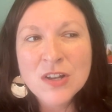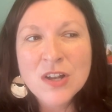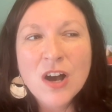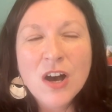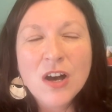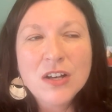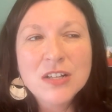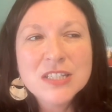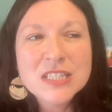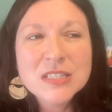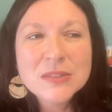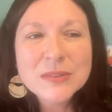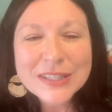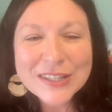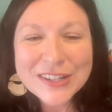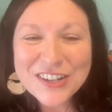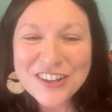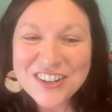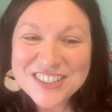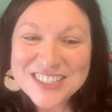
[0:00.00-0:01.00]
Also, in the
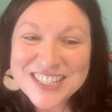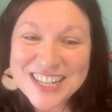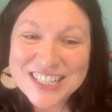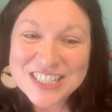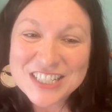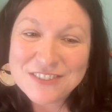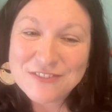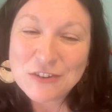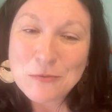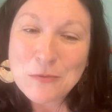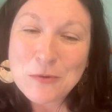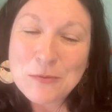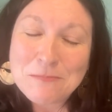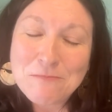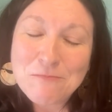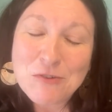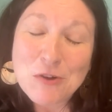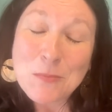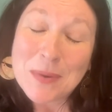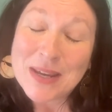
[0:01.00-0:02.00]
context of
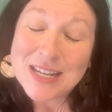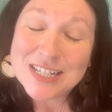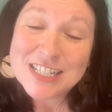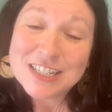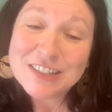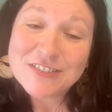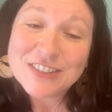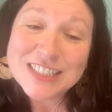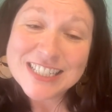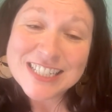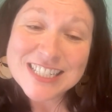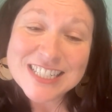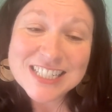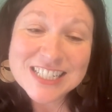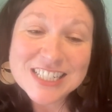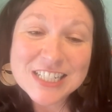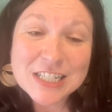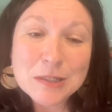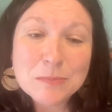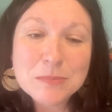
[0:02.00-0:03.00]
romantic
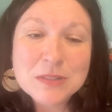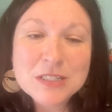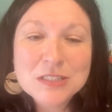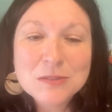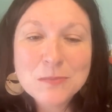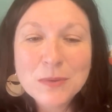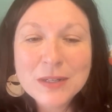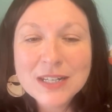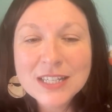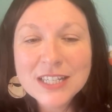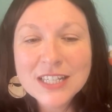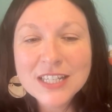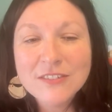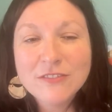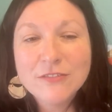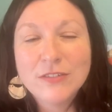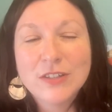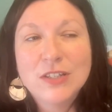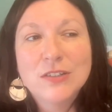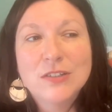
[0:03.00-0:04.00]
relationships, just want to
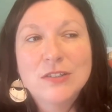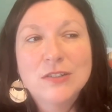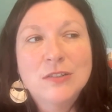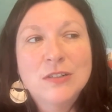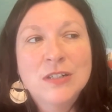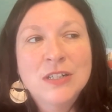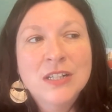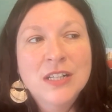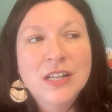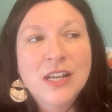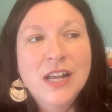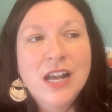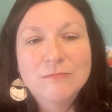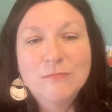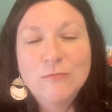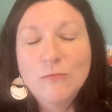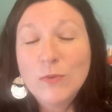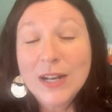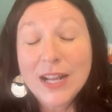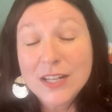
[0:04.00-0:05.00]
give you
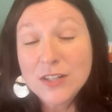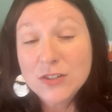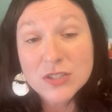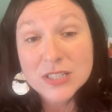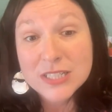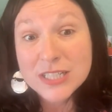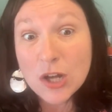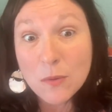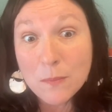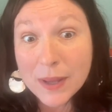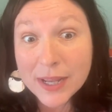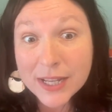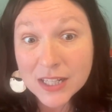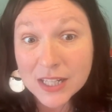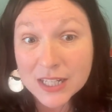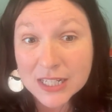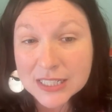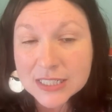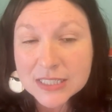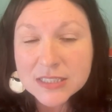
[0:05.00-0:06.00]
what I usually tell my
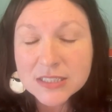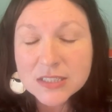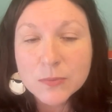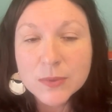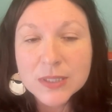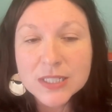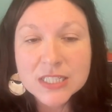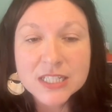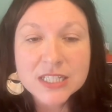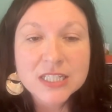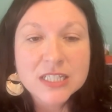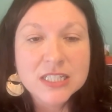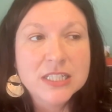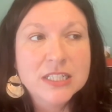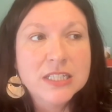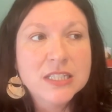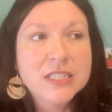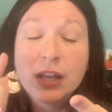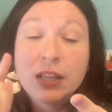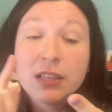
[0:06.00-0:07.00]
clients, which
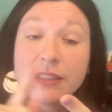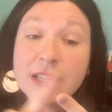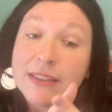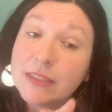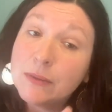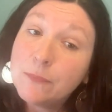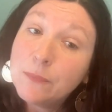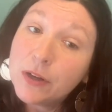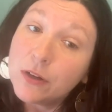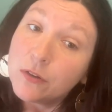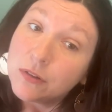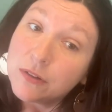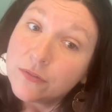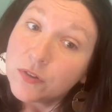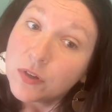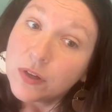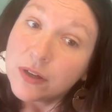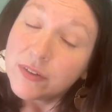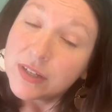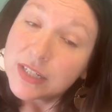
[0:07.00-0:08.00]
is let them know if
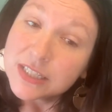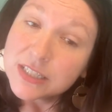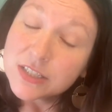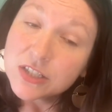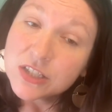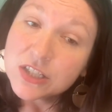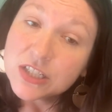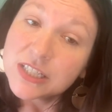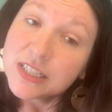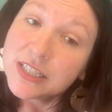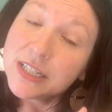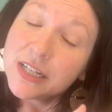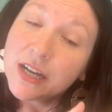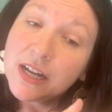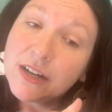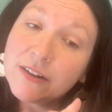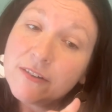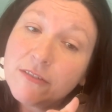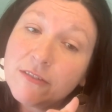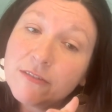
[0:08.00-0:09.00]
you have a history
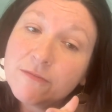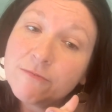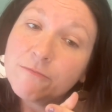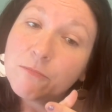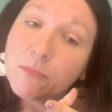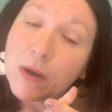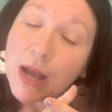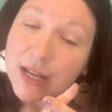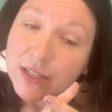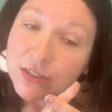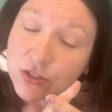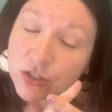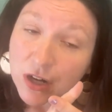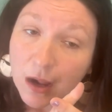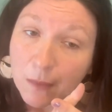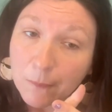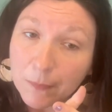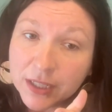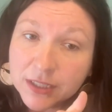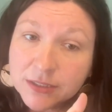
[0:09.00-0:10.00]
of past
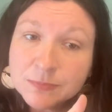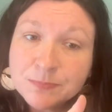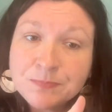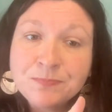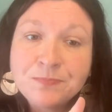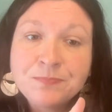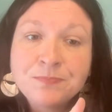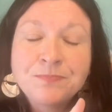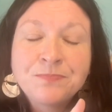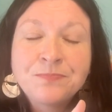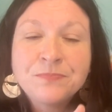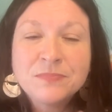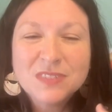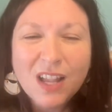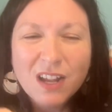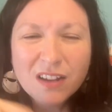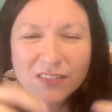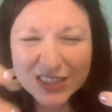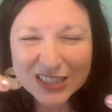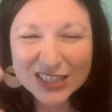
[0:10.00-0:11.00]
trauma.
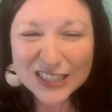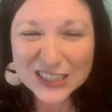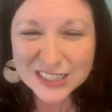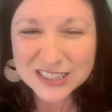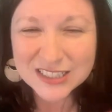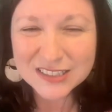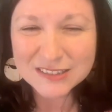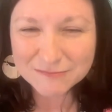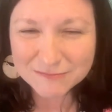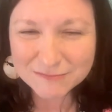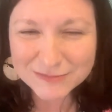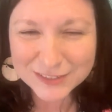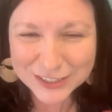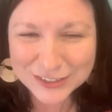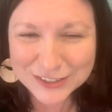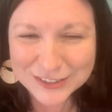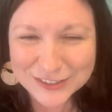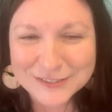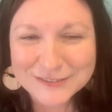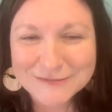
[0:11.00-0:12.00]
Obviously,
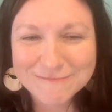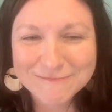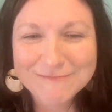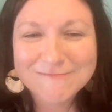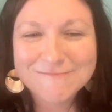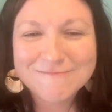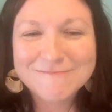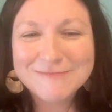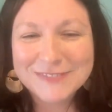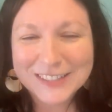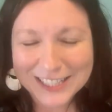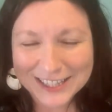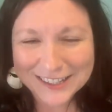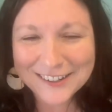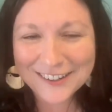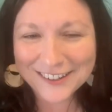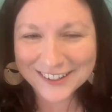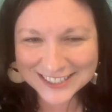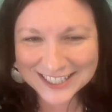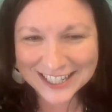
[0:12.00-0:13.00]
in the
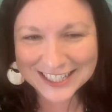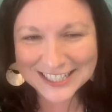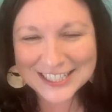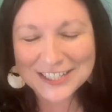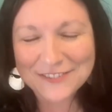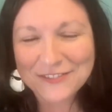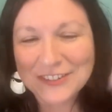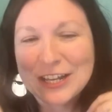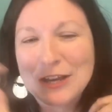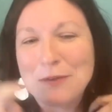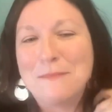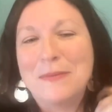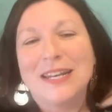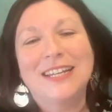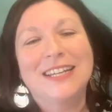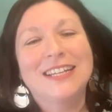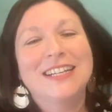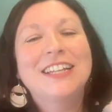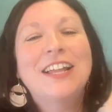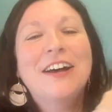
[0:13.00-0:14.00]
context of a
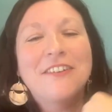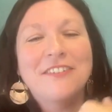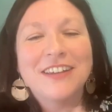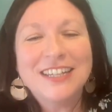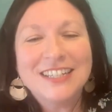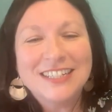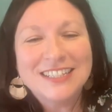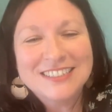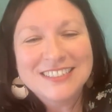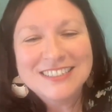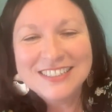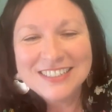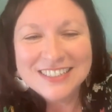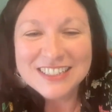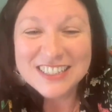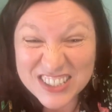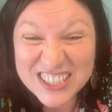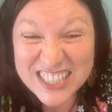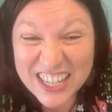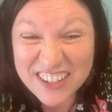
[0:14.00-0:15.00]
committed, loving,
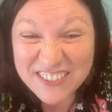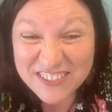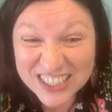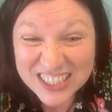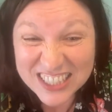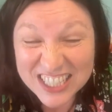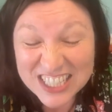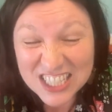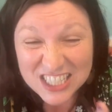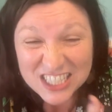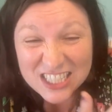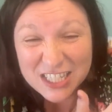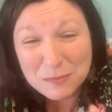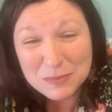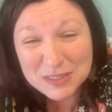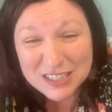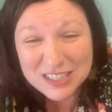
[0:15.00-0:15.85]
safe relationship,